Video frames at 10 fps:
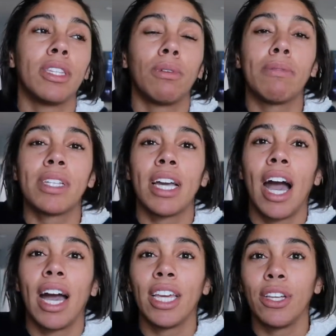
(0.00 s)

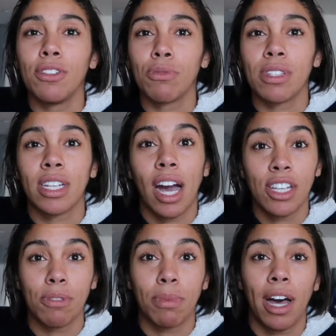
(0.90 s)
website I used was
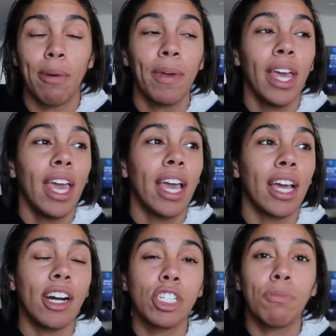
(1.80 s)
Gaijin Pop. And
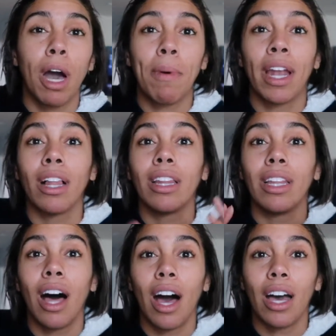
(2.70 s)
Gaijin Pop had a
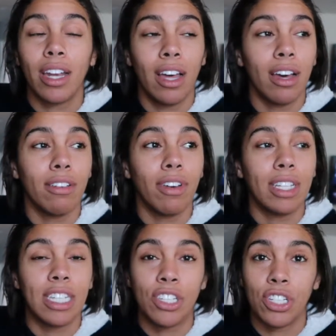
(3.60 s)
lot
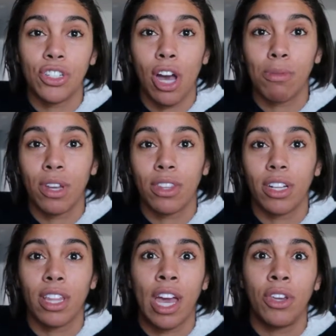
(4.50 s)
of teaching jobs on
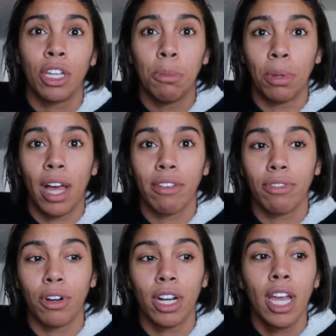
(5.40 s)
there that you could apply
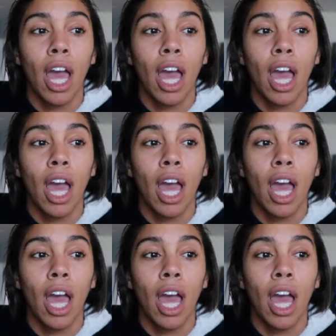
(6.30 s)
for.